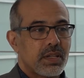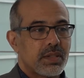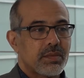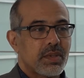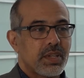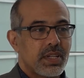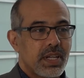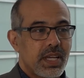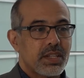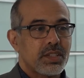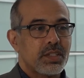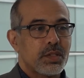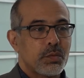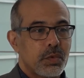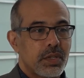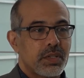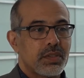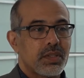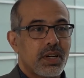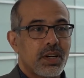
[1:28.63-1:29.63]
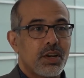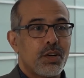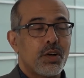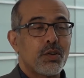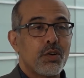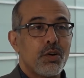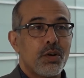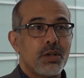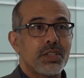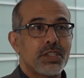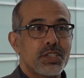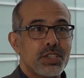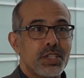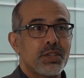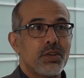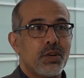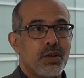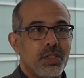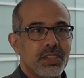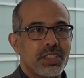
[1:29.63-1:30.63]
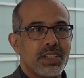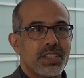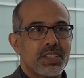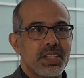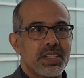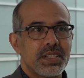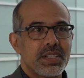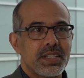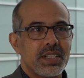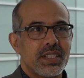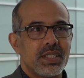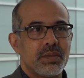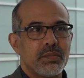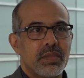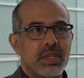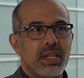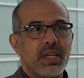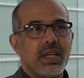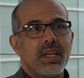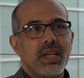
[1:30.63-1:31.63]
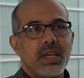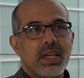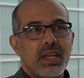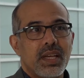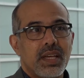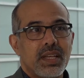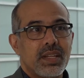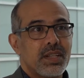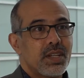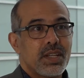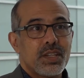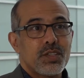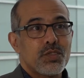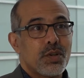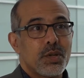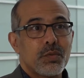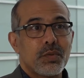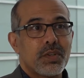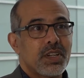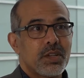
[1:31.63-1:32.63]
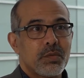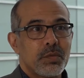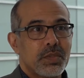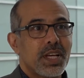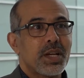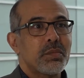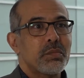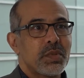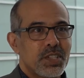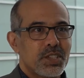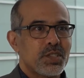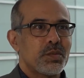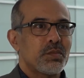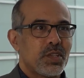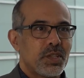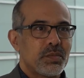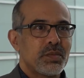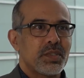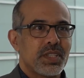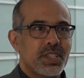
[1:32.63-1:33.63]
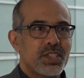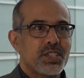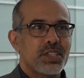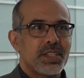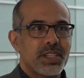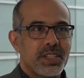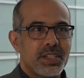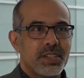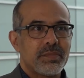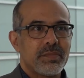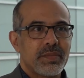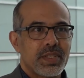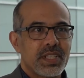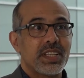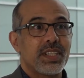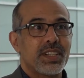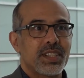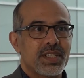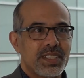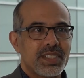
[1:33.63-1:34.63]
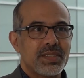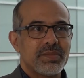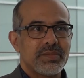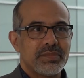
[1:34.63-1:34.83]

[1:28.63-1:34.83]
connected with our oncology colleagues and team and enjoy working with that patient population here clinically.